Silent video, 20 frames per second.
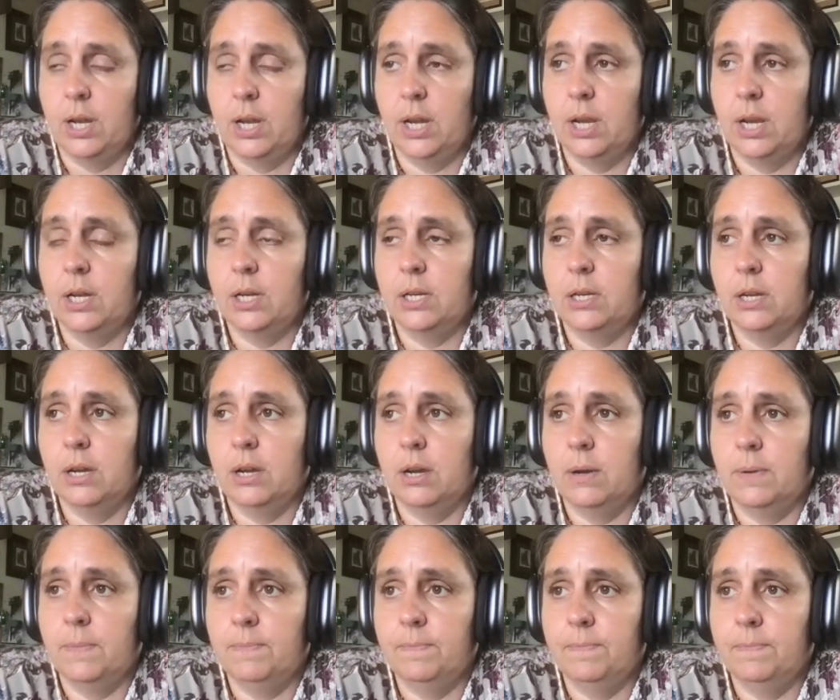
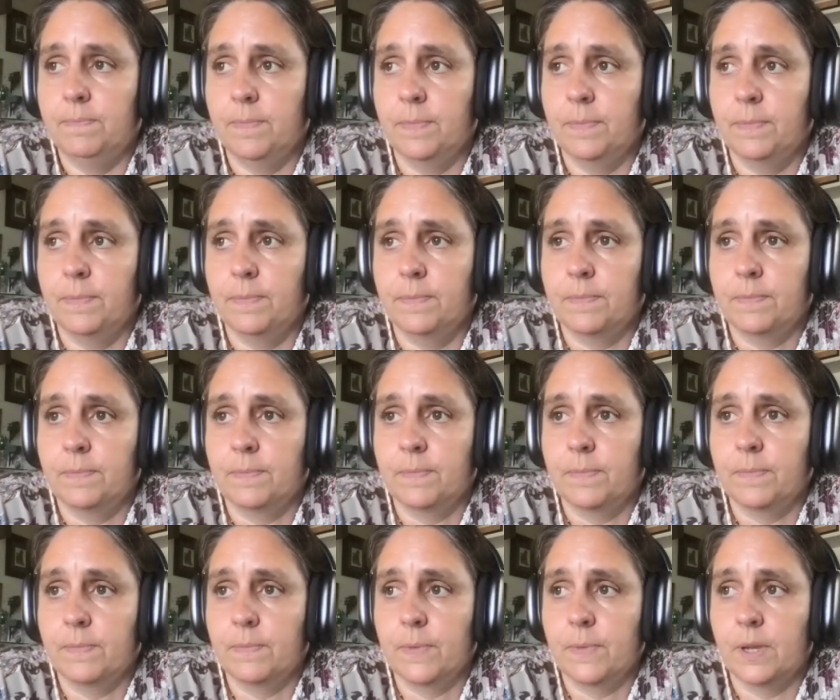And
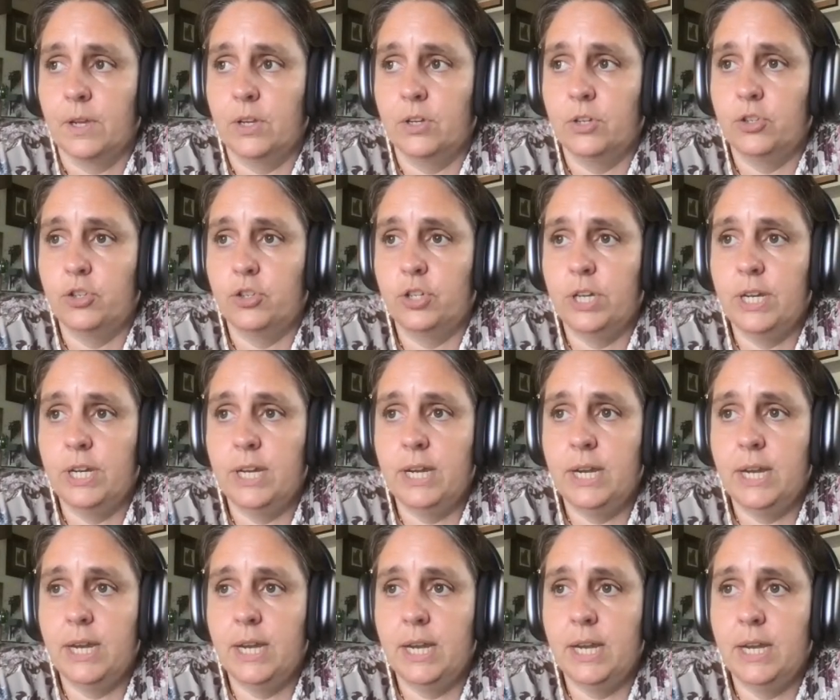
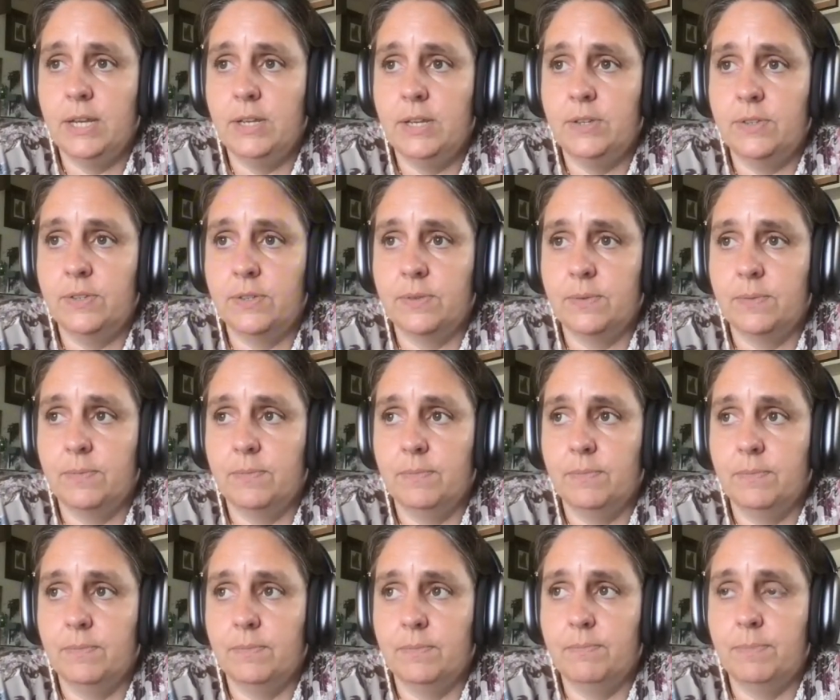she's
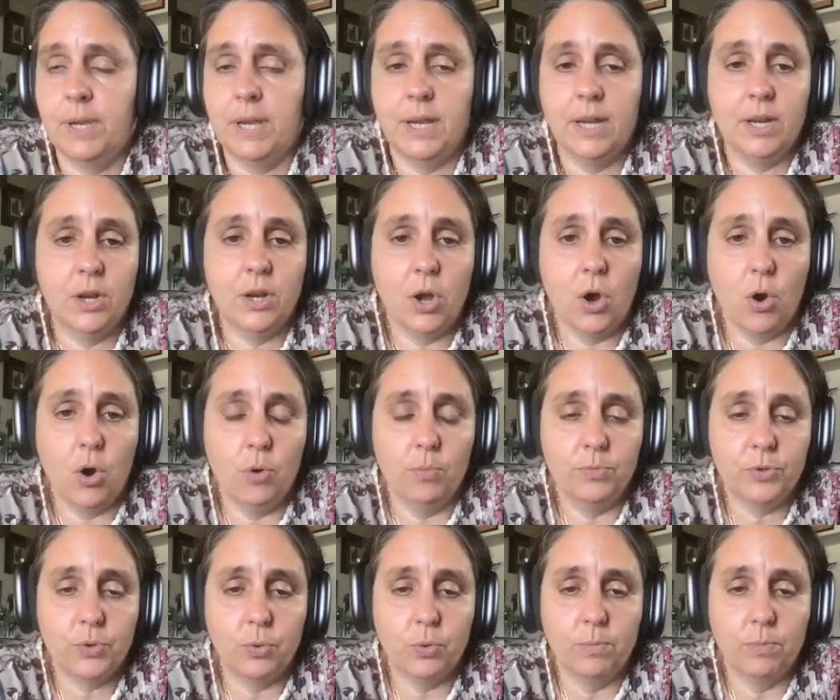been a
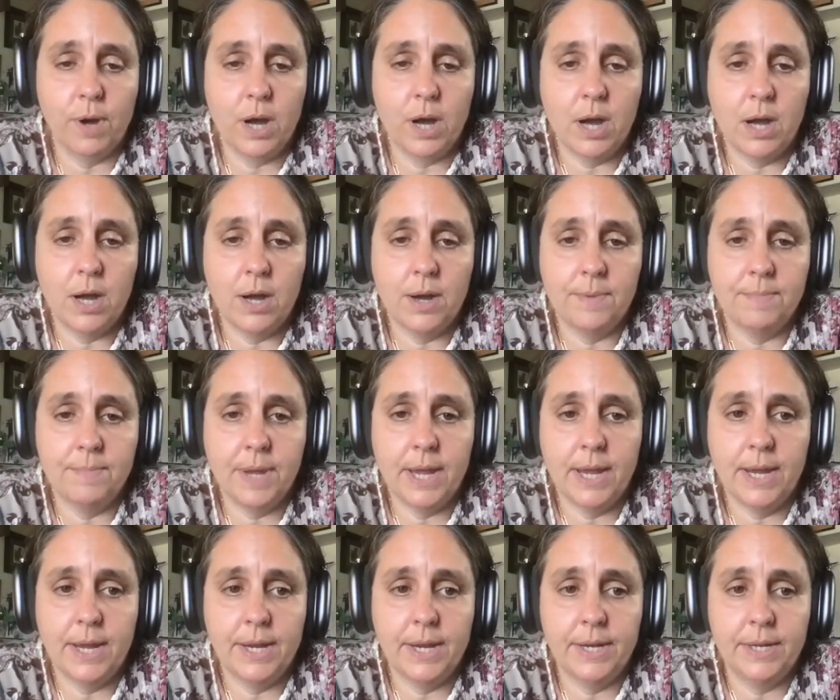homeschool mom
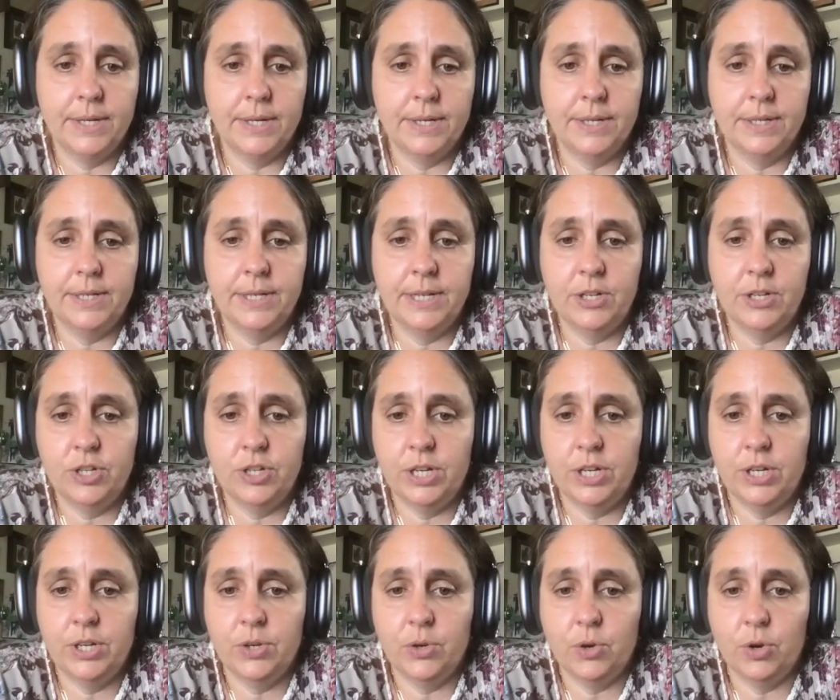and
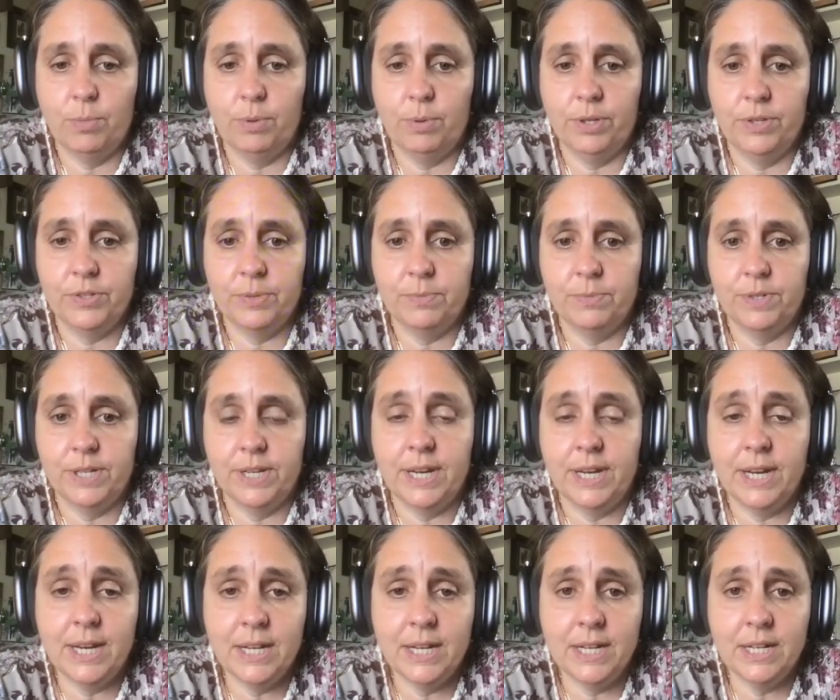teaching herbalism to
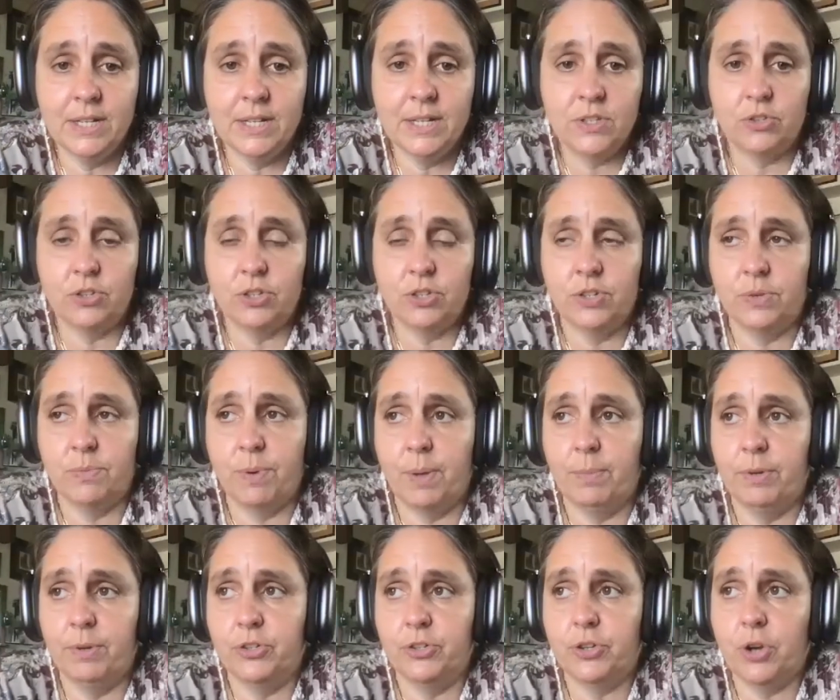kids. She's a
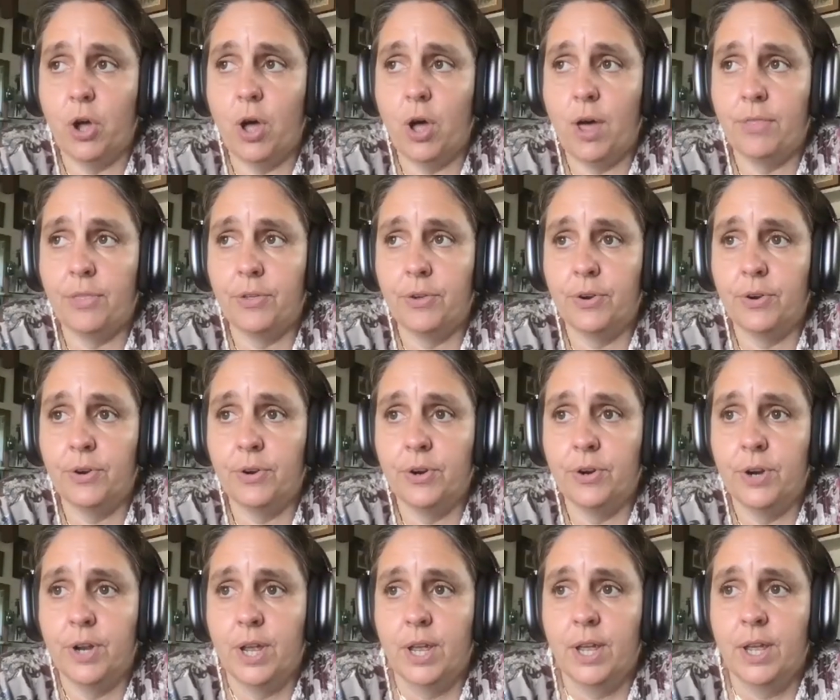published
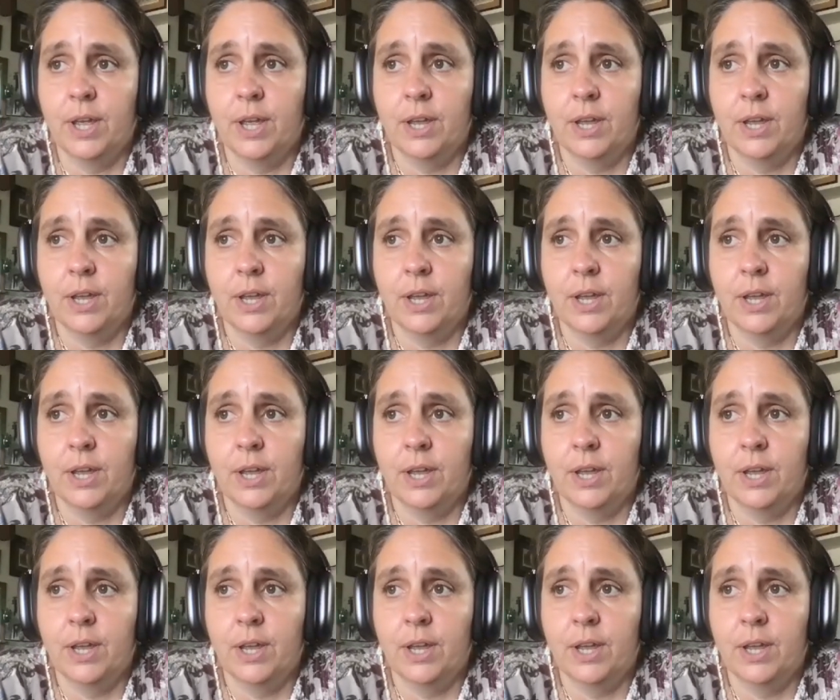author.